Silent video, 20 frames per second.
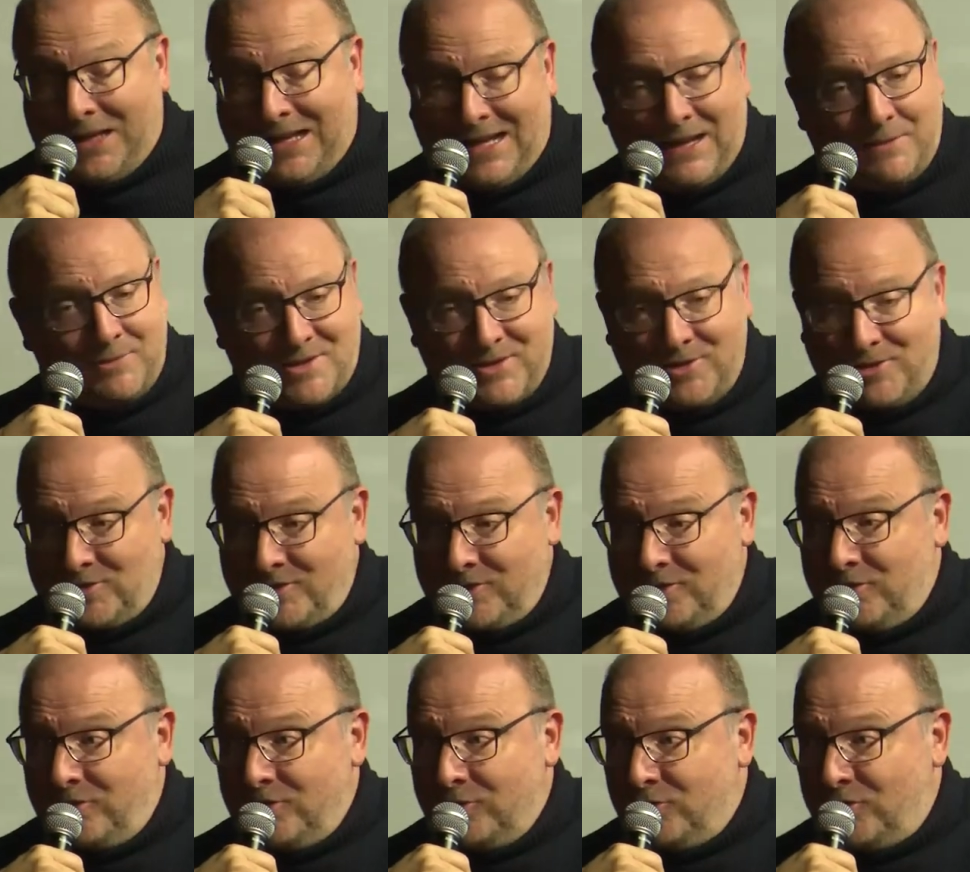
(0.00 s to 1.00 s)
Labs is
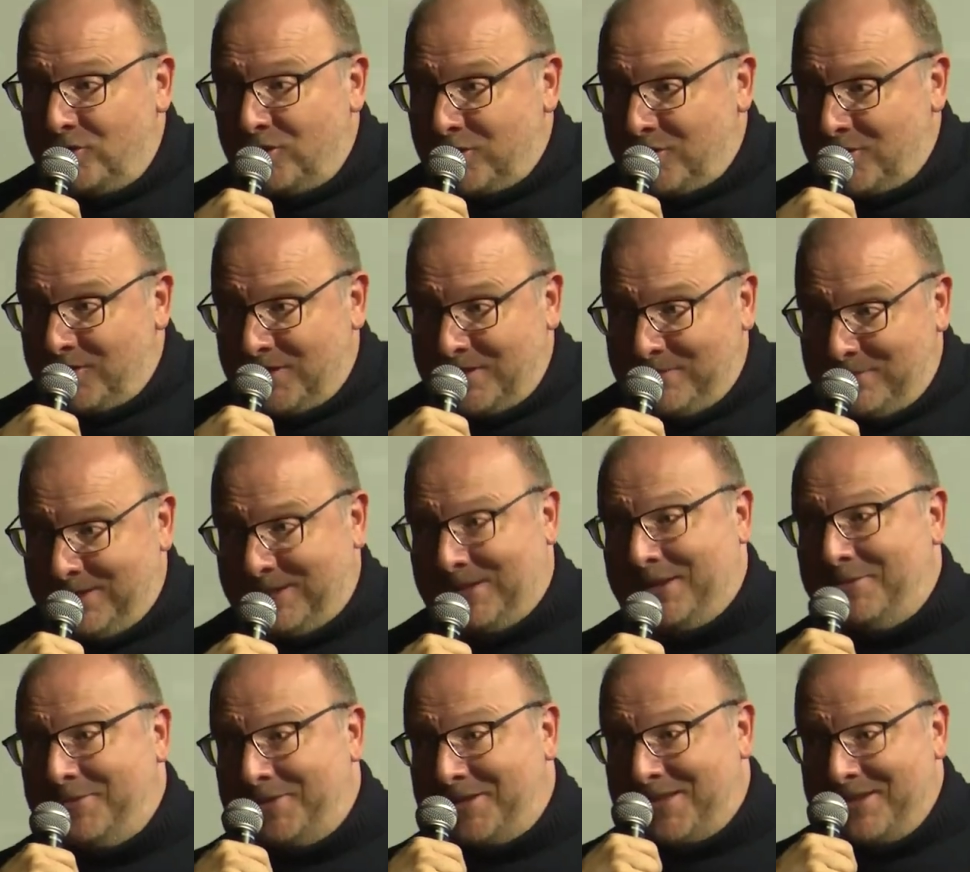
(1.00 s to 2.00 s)
in New Jersey, but he
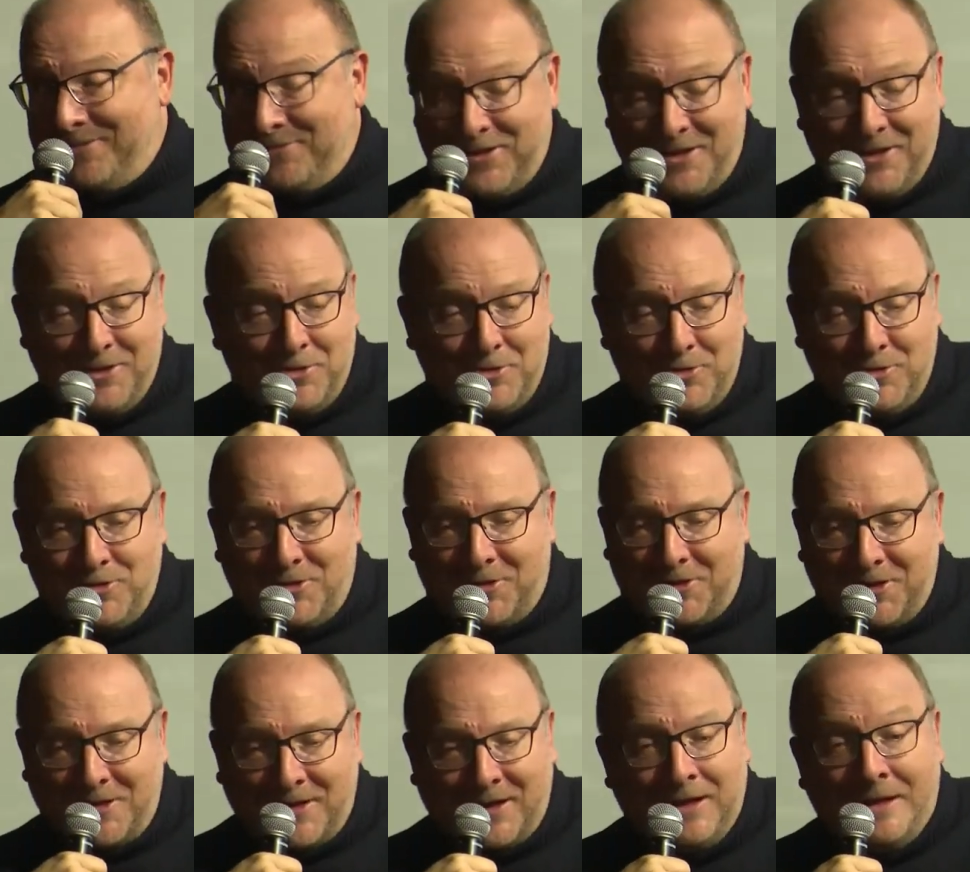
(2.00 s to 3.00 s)
was living in New
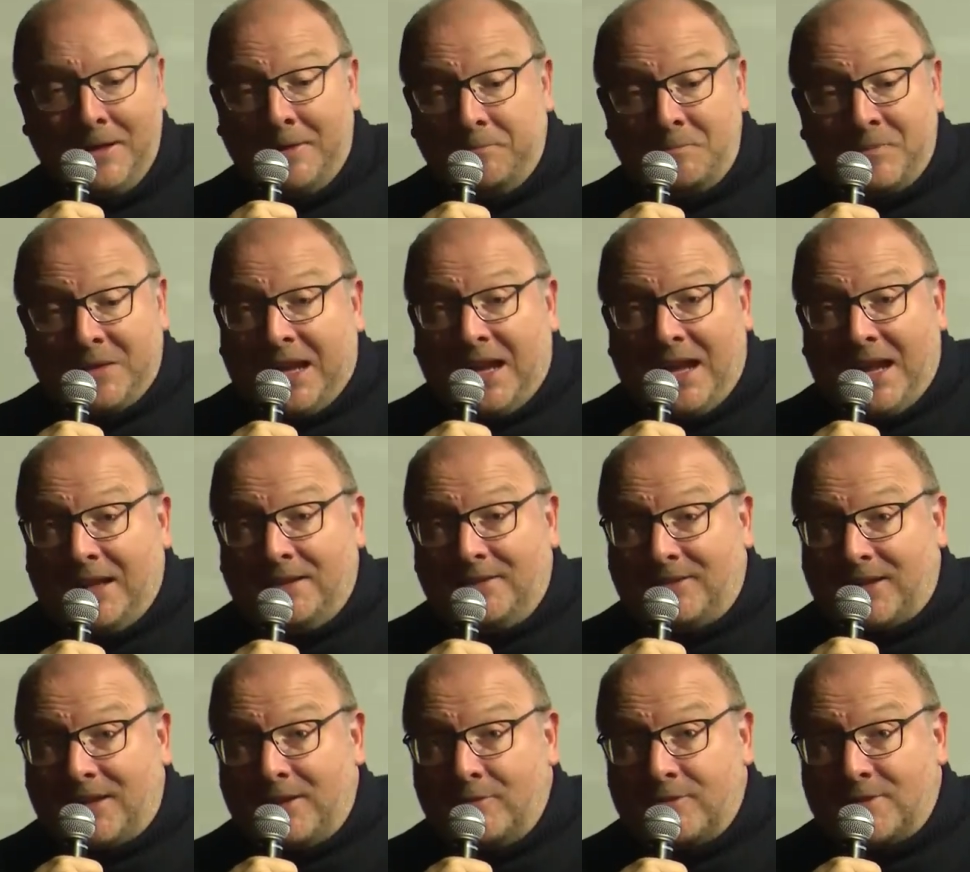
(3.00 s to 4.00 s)
York. And
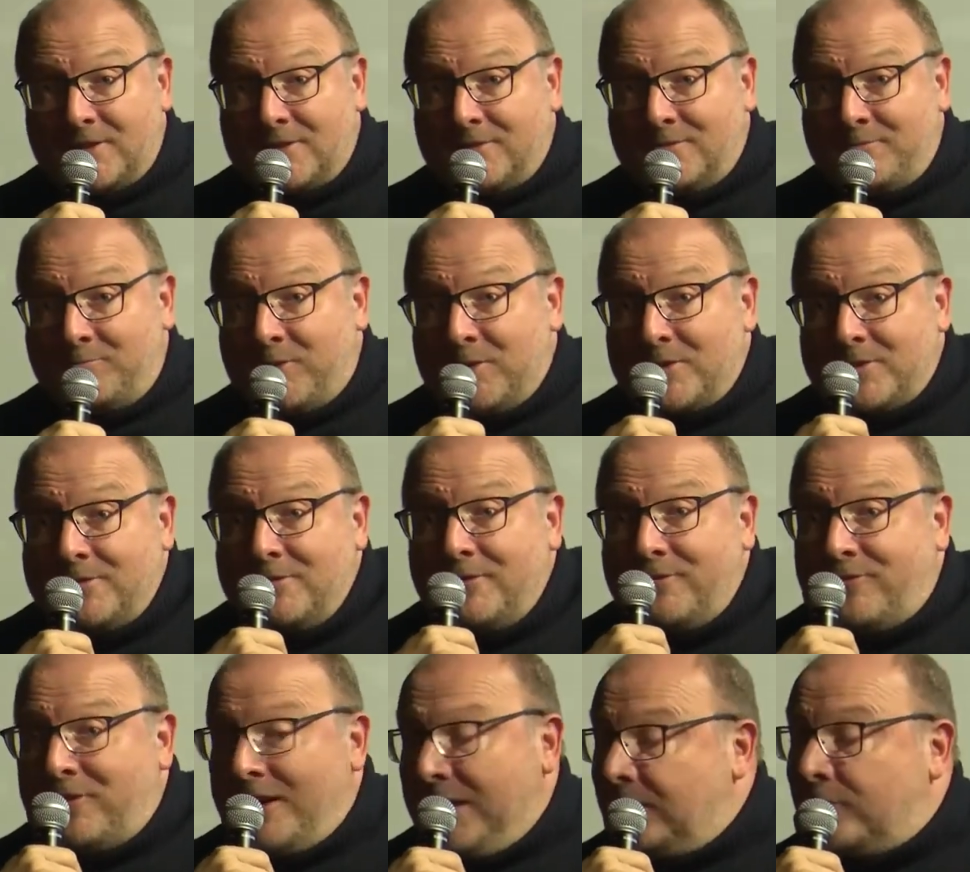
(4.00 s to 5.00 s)
he was a personal
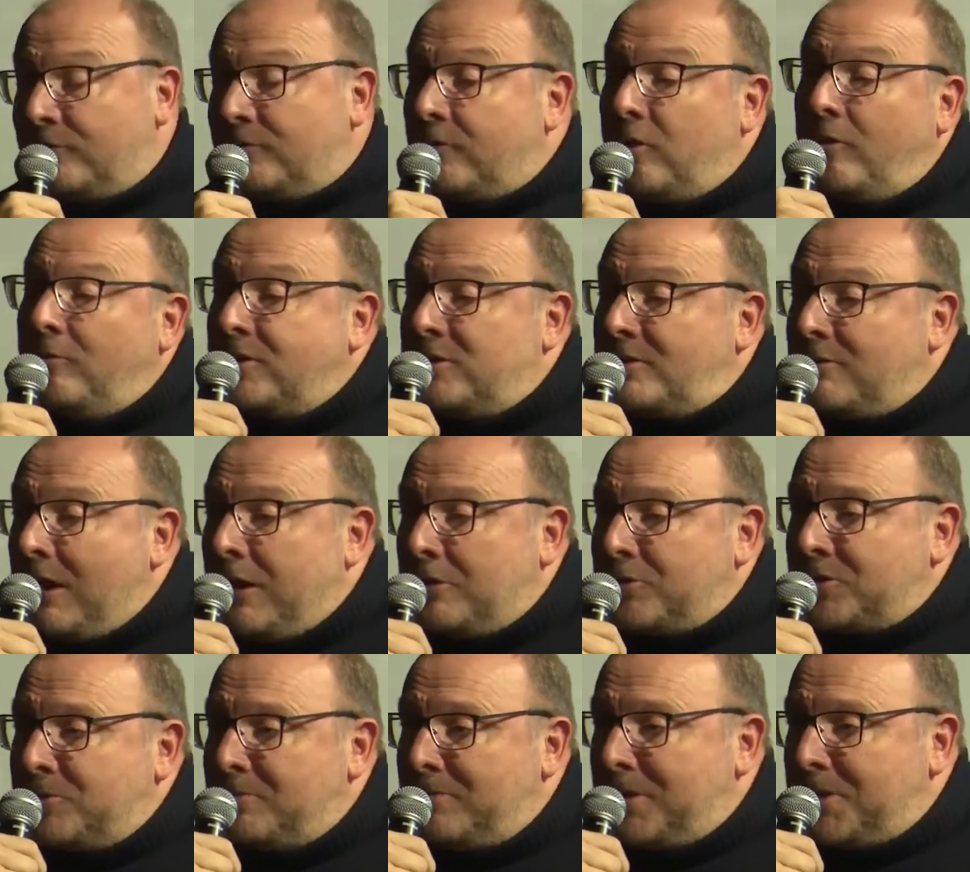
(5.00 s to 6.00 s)
friend of Robert
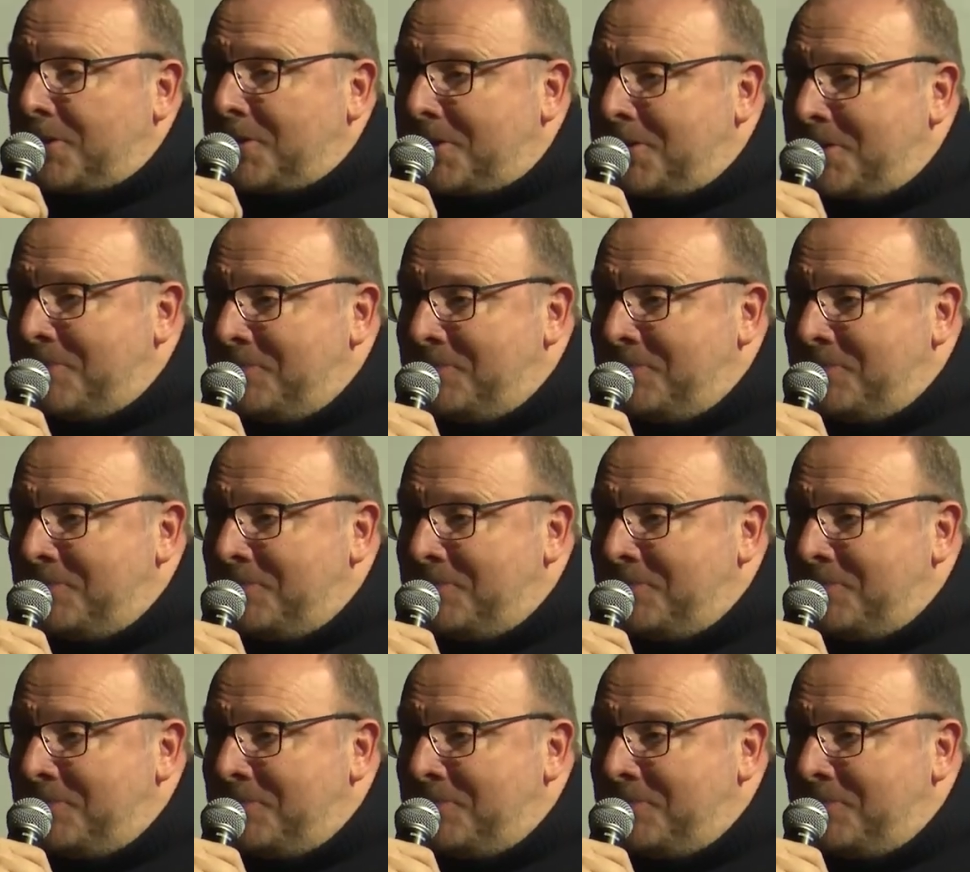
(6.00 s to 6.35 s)
Rauschenberg.